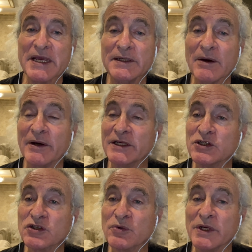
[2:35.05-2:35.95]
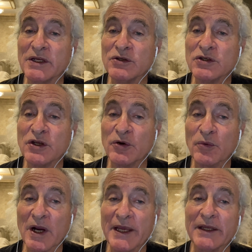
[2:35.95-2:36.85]
Now, on a screen to your
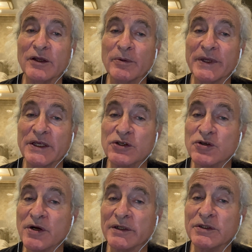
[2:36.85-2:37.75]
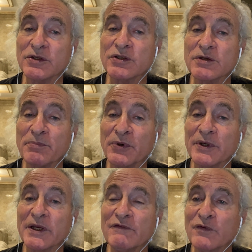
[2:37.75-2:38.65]
right, you'll be instructed to put
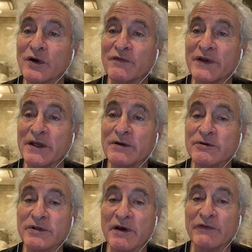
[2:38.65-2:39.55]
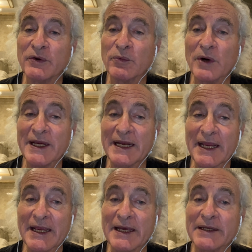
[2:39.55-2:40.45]
4 fingers of your right
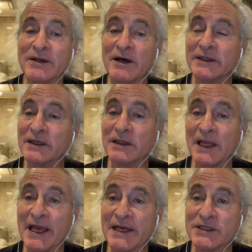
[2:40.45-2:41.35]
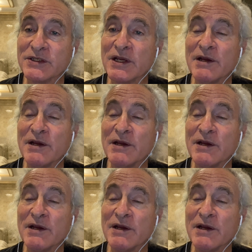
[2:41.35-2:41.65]
hand on the glass